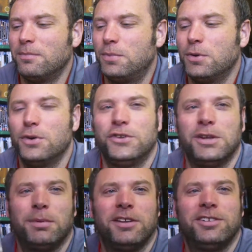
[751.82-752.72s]

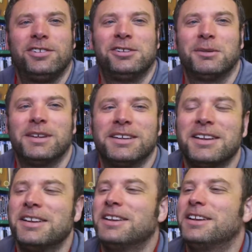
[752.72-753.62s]
Persepolis or something.
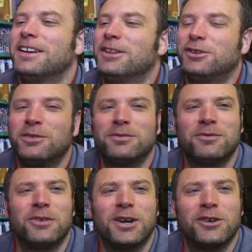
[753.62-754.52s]
Another sort
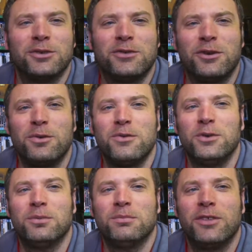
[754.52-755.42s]
of great sort of foreign
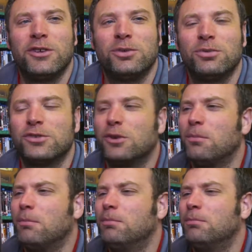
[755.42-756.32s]
film. I think it's all shot
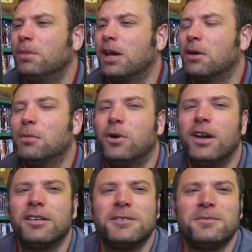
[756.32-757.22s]
in black and
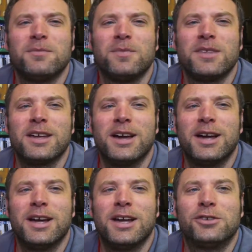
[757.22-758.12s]
white.
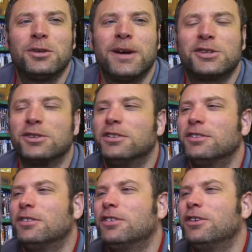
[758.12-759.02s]
Sort of based
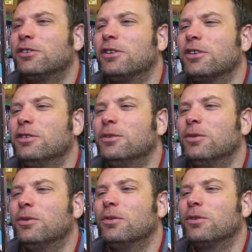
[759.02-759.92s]
on, I think it's like an
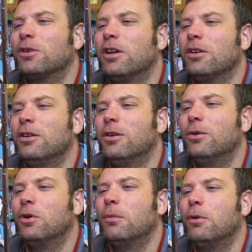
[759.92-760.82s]

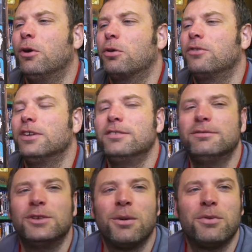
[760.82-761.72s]
autobiography
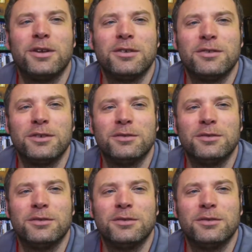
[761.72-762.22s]
type thing of